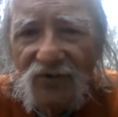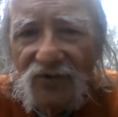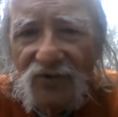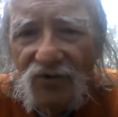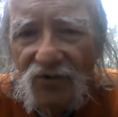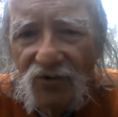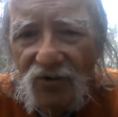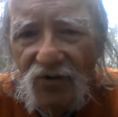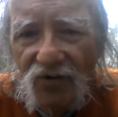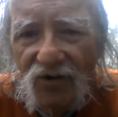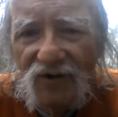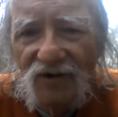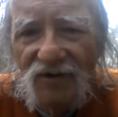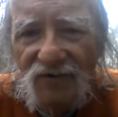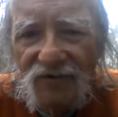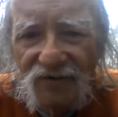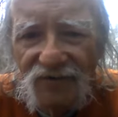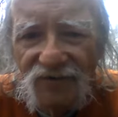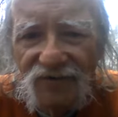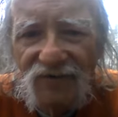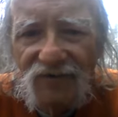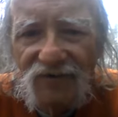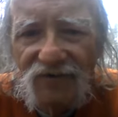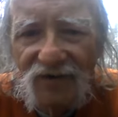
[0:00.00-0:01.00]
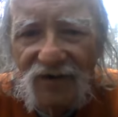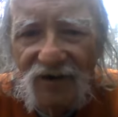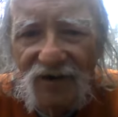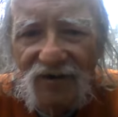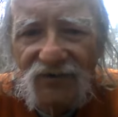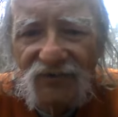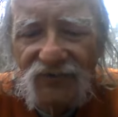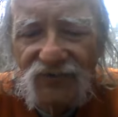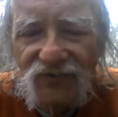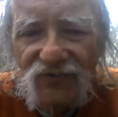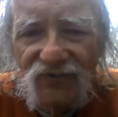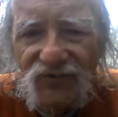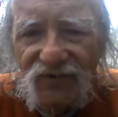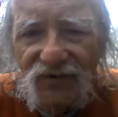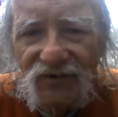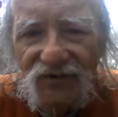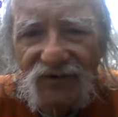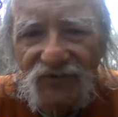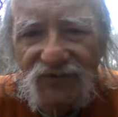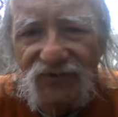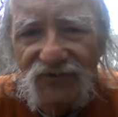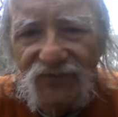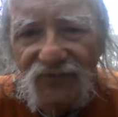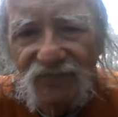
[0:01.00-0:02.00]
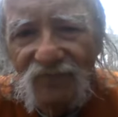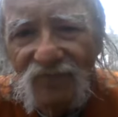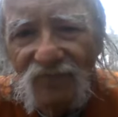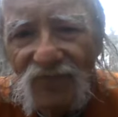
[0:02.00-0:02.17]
or in the United States,